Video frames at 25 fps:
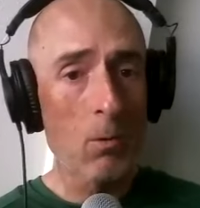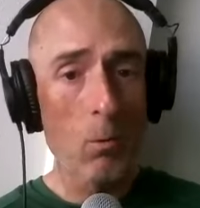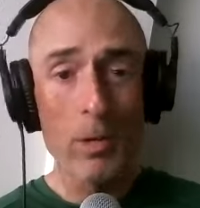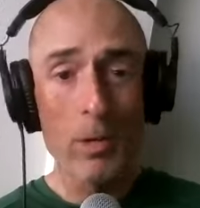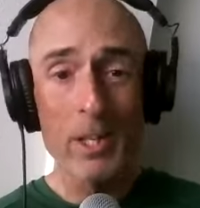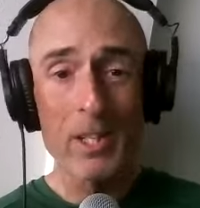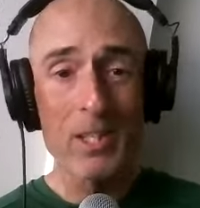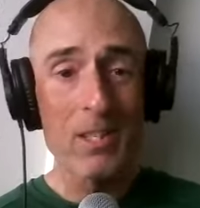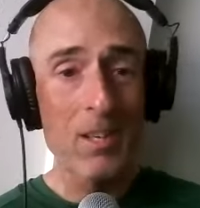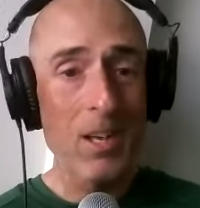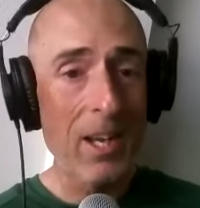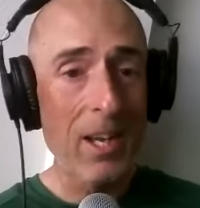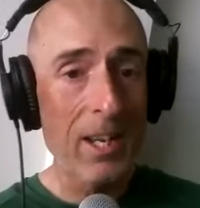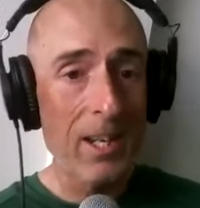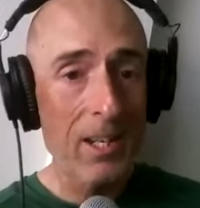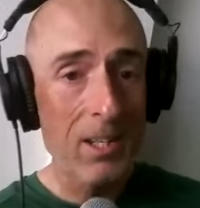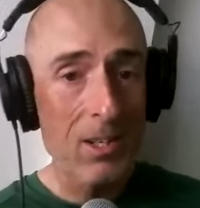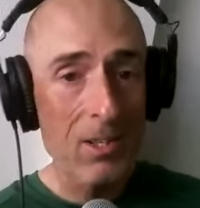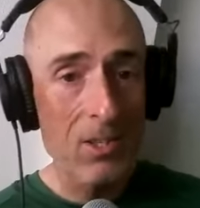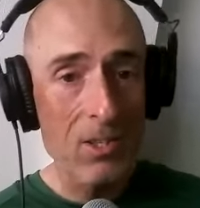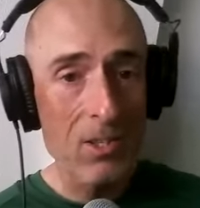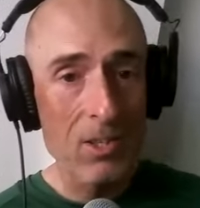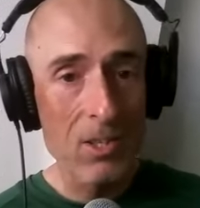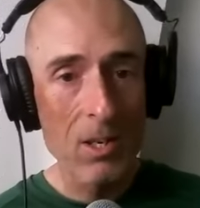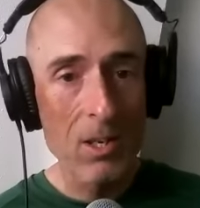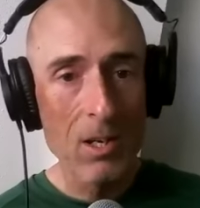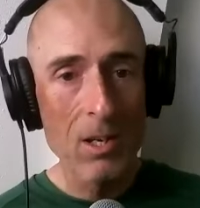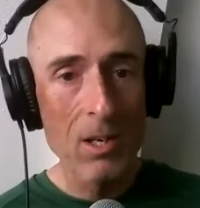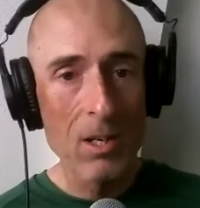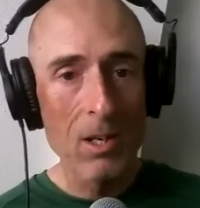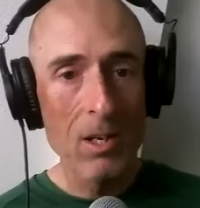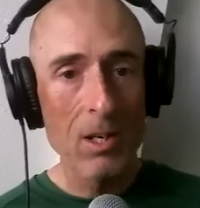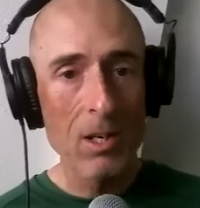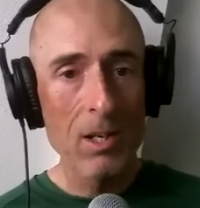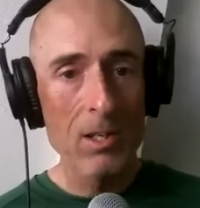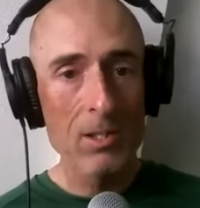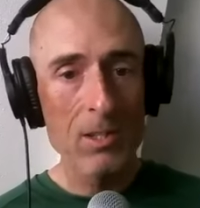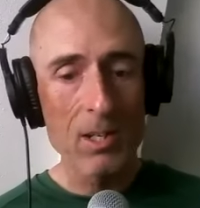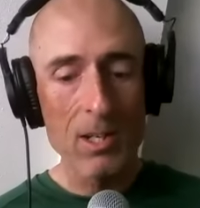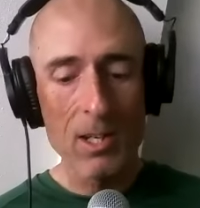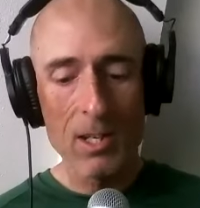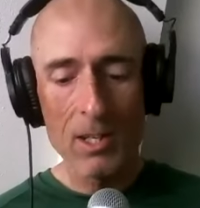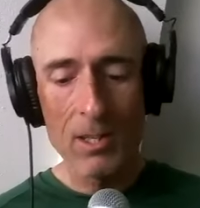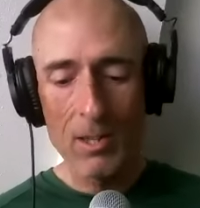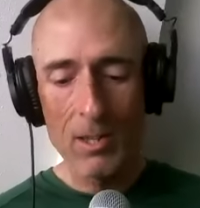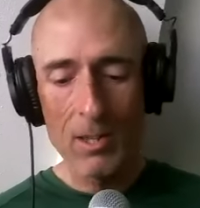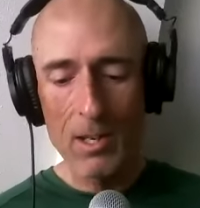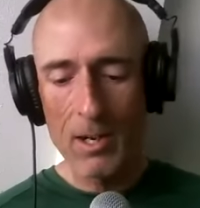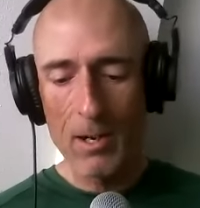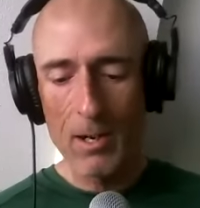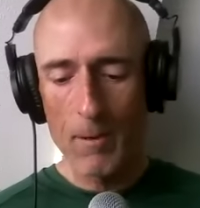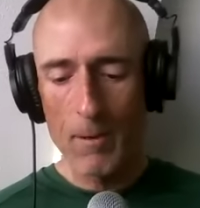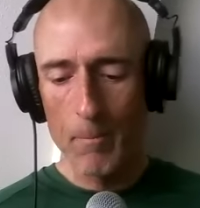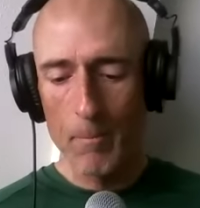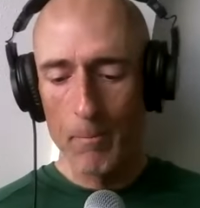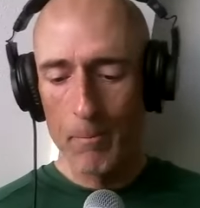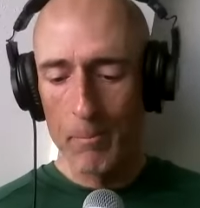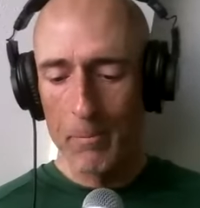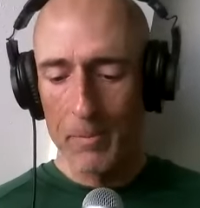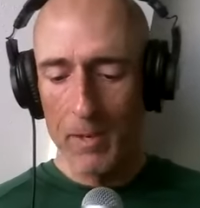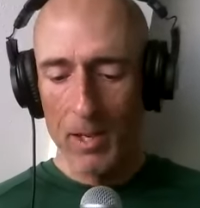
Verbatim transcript: what it takes uh, to get there.